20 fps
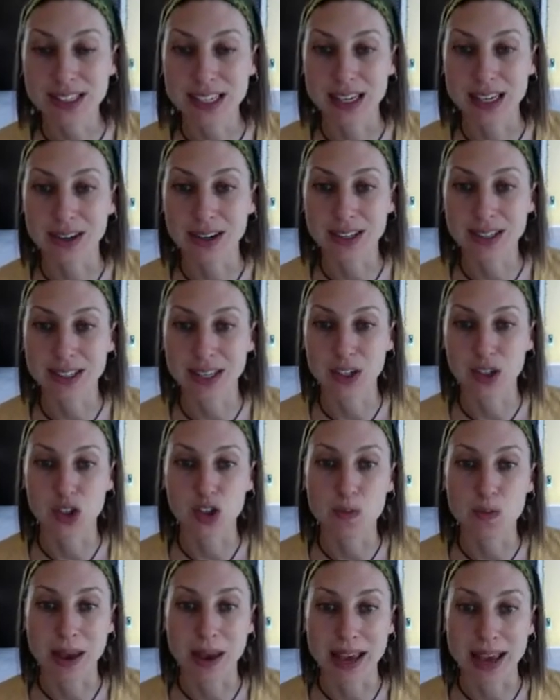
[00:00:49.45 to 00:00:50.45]
Here it says you
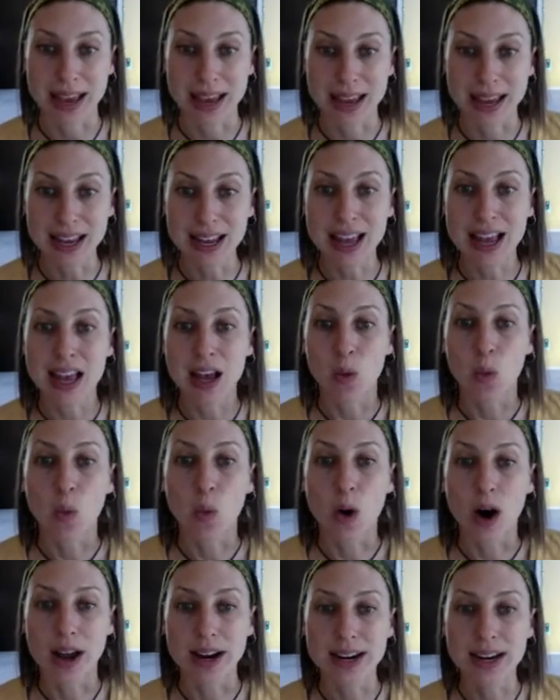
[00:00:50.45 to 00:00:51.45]
may
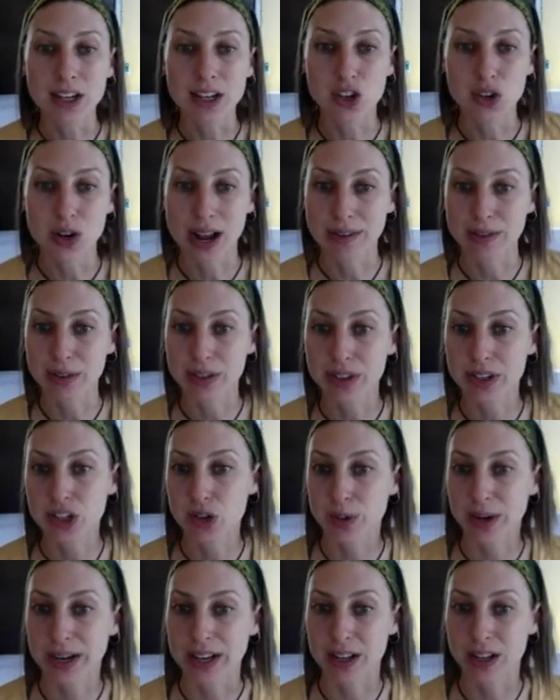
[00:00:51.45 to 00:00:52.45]
1, travel the
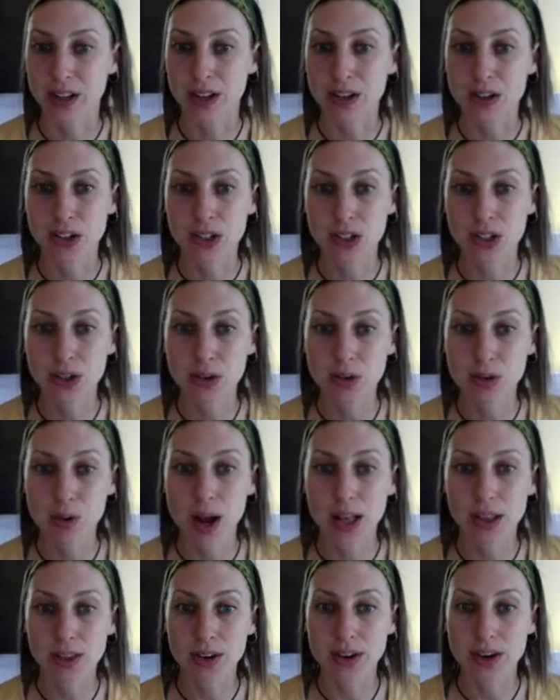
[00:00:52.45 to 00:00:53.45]
trail, 2,
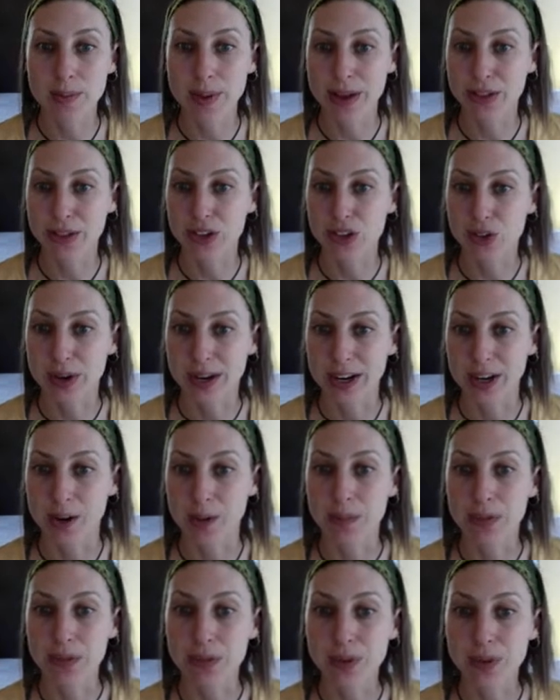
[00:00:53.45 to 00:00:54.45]
learn about the
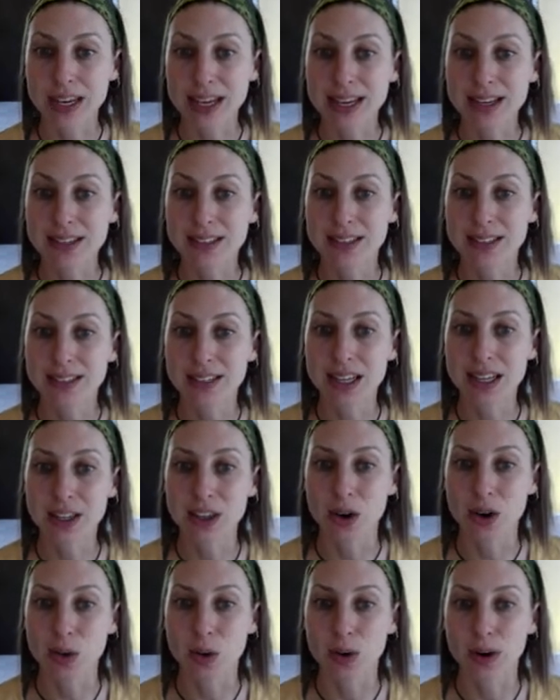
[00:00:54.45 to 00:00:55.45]
trail, 3, see
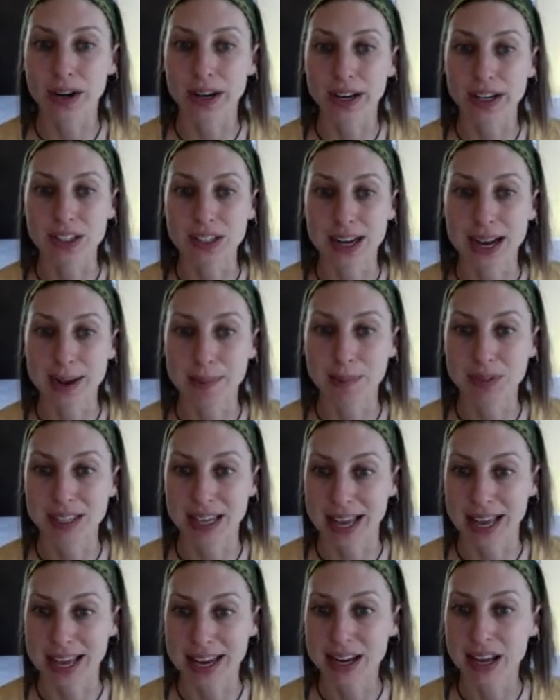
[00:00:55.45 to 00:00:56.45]
the Oregon top
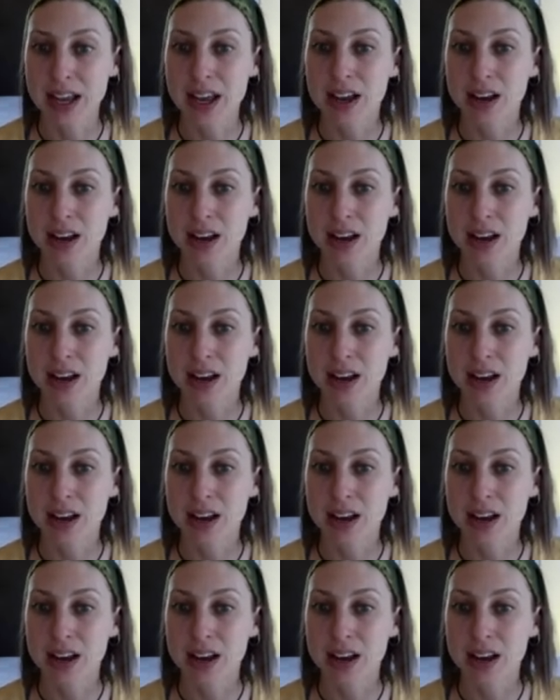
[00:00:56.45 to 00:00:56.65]
10,